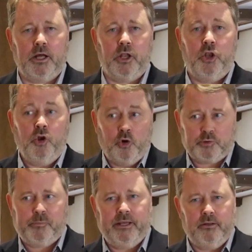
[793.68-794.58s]

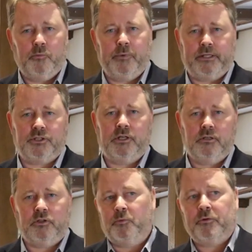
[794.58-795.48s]
not be in the picture.
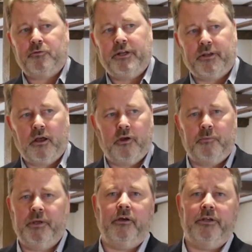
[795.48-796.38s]
Don't be afraid to hide
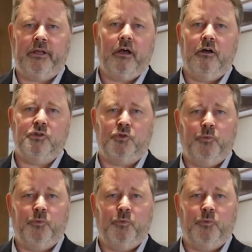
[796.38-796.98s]
behind cars or